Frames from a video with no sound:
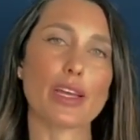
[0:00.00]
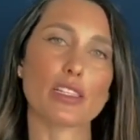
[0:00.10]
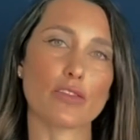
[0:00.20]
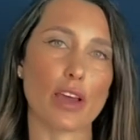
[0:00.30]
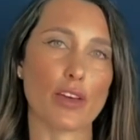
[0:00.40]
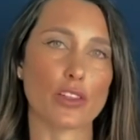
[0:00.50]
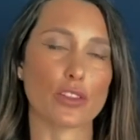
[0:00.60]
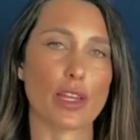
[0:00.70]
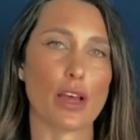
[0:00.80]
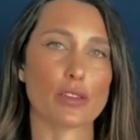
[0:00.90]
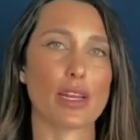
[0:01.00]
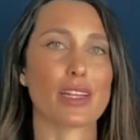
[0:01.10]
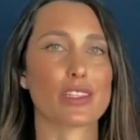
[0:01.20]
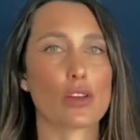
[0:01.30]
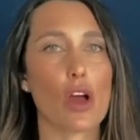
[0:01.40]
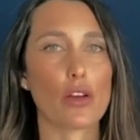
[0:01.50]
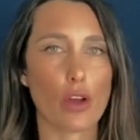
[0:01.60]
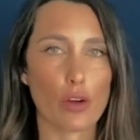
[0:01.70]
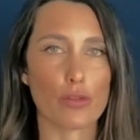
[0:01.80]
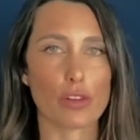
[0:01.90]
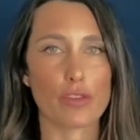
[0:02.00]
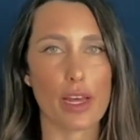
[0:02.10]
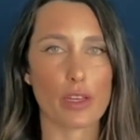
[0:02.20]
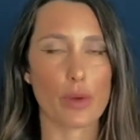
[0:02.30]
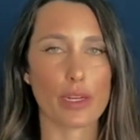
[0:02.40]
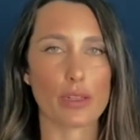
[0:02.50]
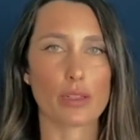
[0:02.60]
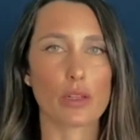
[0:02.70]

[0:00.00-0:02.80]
is 500,000 and it's not overvaluated.